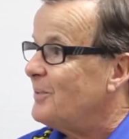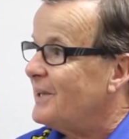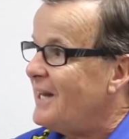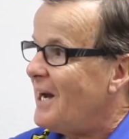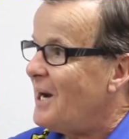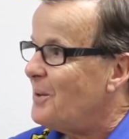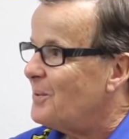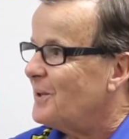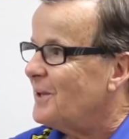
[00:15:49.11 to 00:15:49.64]
But
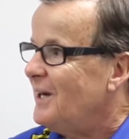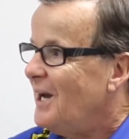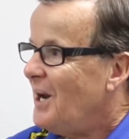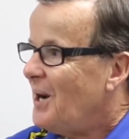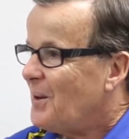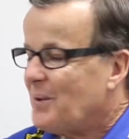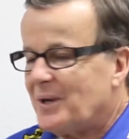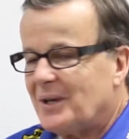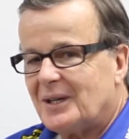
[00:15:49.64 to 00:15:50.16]
now we're
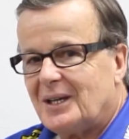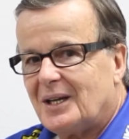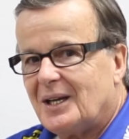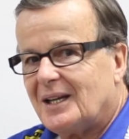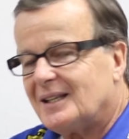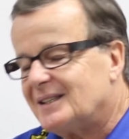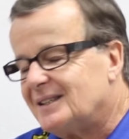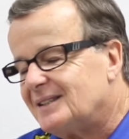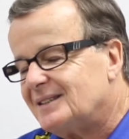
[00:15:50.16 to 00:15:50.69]
going
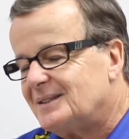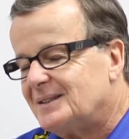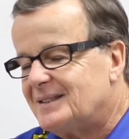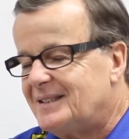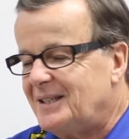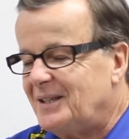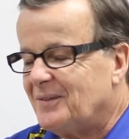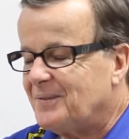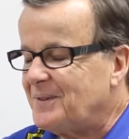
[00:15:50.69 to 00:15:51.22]
to
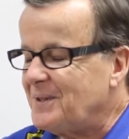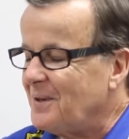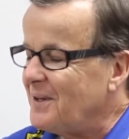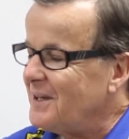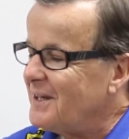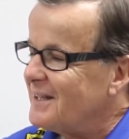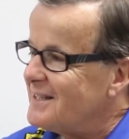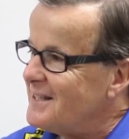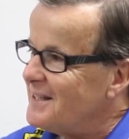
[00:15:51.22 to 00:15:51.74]
see if
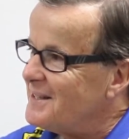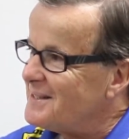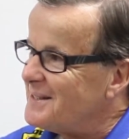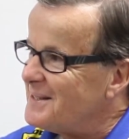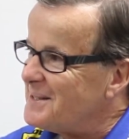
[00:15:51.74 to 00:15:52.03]
Tony can tell us a